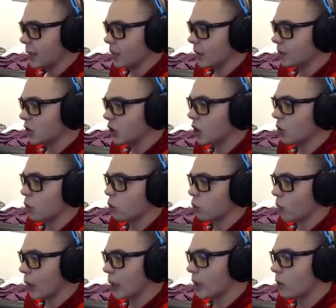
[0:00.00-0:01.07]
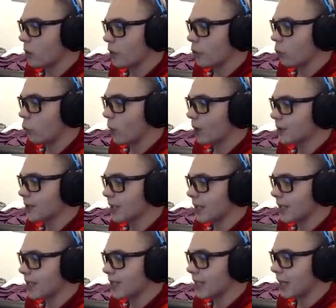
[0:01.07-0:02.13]
As I'm just going to run it with
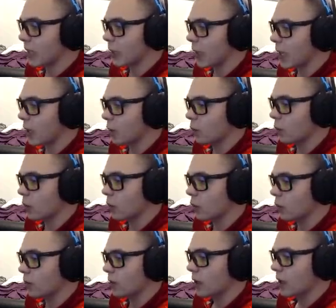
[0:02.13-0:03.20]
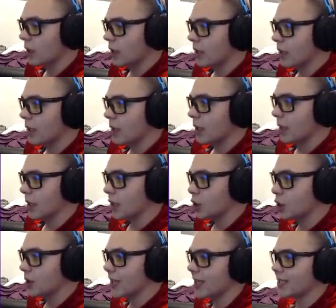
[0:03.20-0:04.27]
Wilson. He's got a lot of room. And he
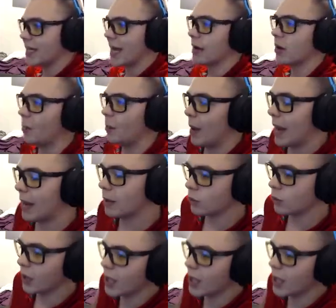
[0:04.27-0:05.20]
just gets out of bounds.